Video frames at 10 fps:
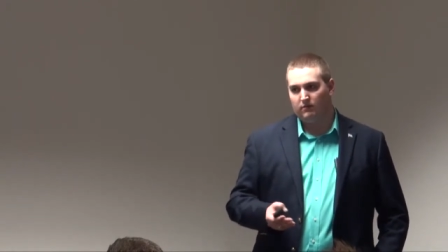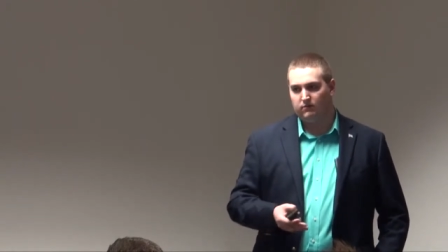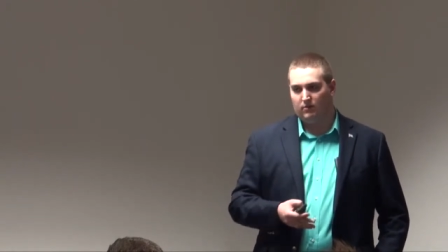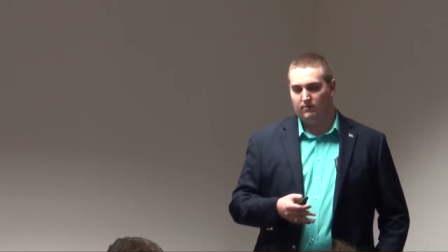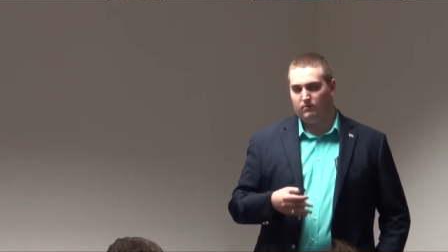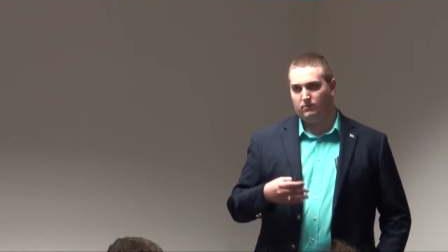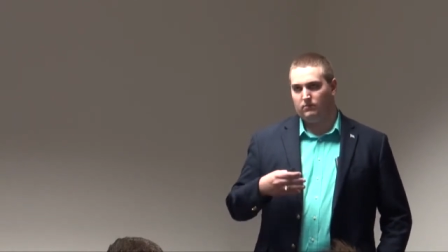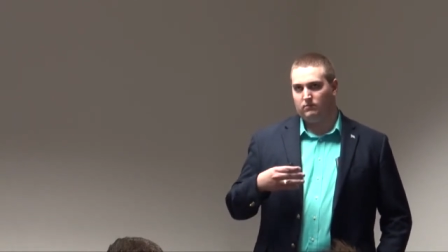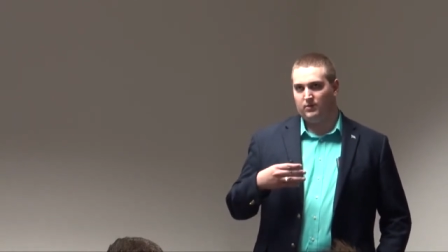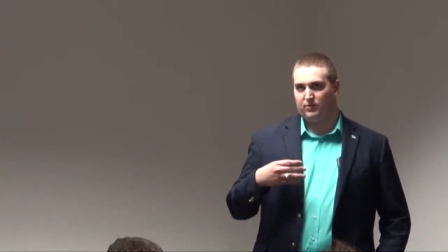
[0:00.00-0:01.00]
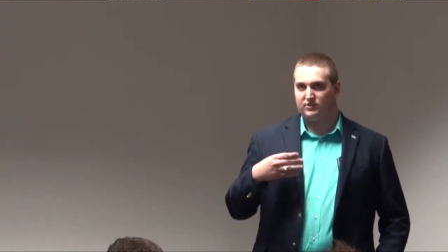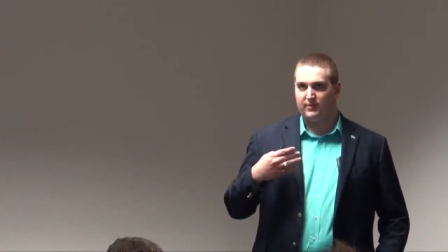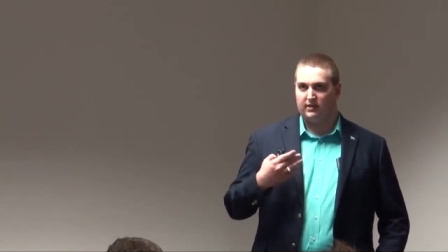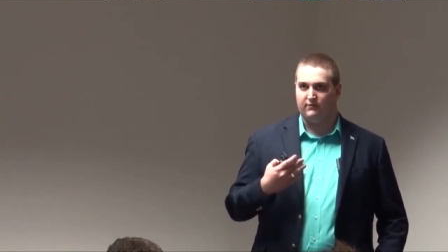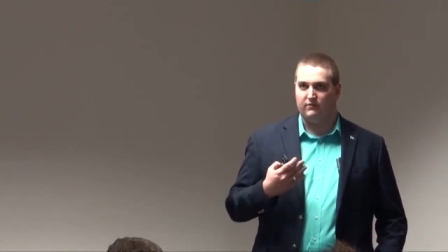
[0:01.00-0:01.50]
from the
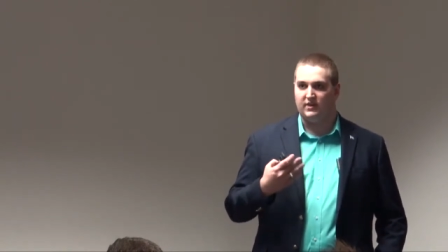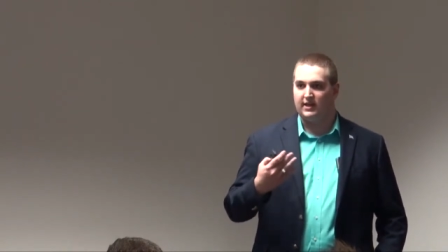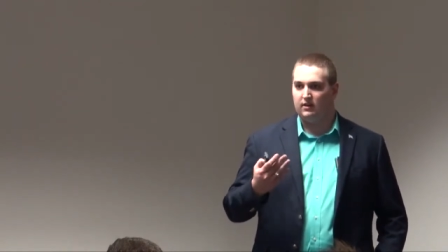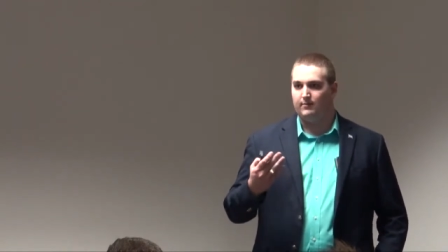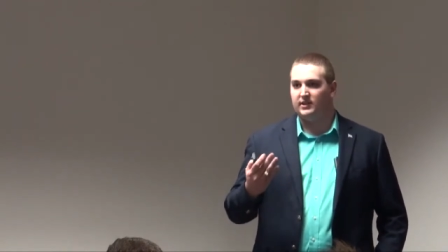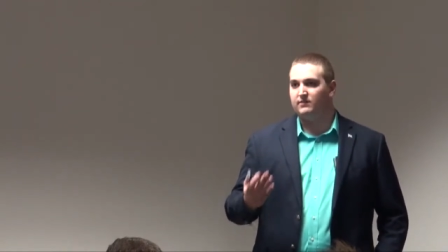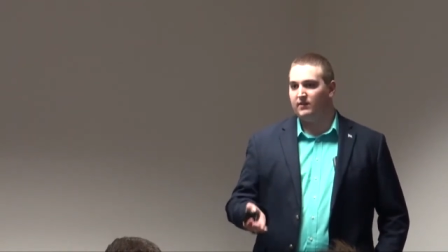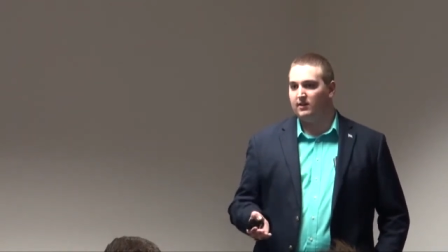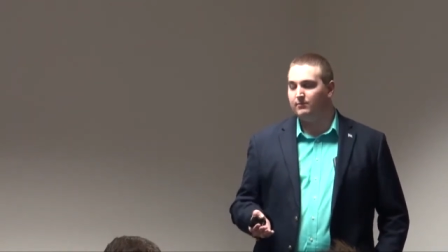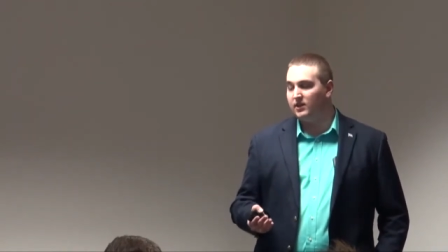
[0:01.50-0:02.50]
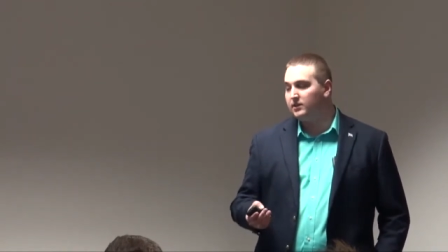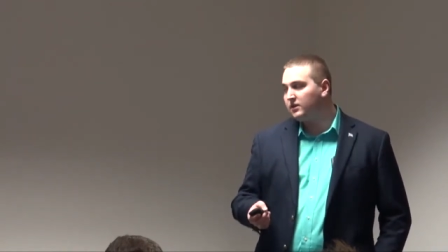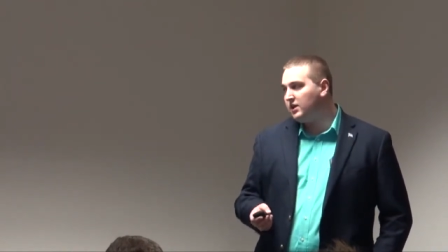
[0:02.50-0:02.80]
perspective of economic development.